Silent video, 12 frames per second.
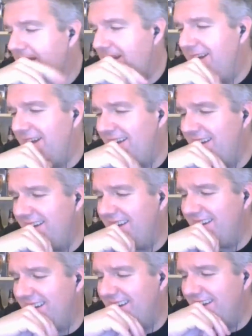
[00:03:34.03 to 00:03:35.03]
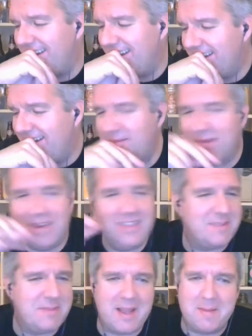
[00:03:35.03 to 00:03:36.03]
I wanted
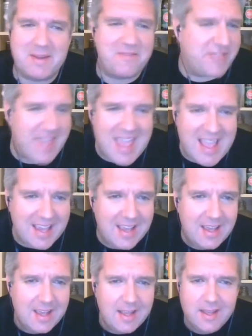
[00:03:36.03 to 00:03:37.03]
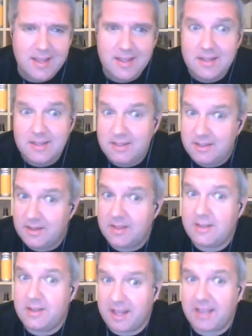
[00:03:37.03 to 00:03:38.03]
to become a thing
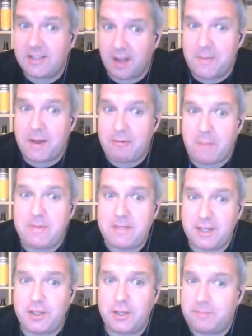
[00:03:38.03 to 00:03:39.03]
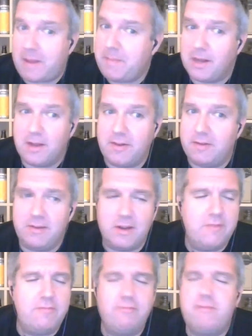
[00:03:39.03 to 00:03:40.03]
and that's all about repetition. People love on,
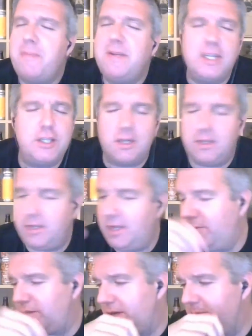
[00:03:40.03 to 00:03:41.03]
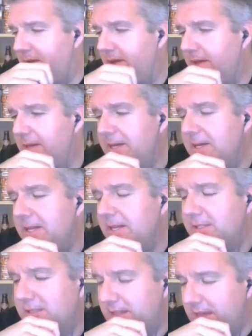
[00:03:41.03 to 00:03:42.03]
love repetition on YouTube,
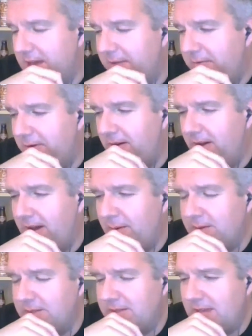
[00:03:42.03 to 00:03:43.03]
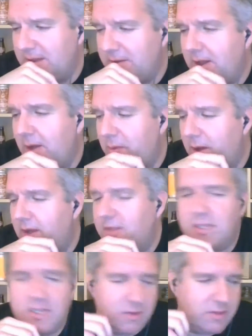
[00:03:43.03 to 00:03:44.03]
so therefore, I was kind of I wanted
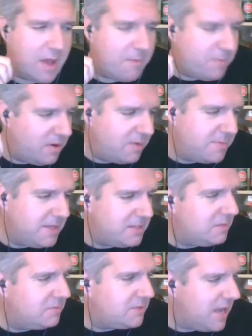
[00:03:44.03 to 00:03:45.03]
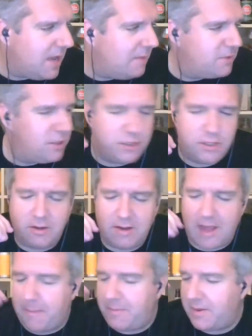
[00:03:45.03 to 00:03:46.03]
to do that, but I mean, sometimes it just
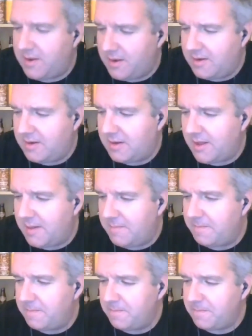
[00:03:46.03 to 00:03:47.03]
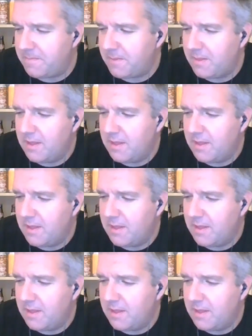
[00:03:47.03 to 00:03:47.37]
doesn't happen, and um,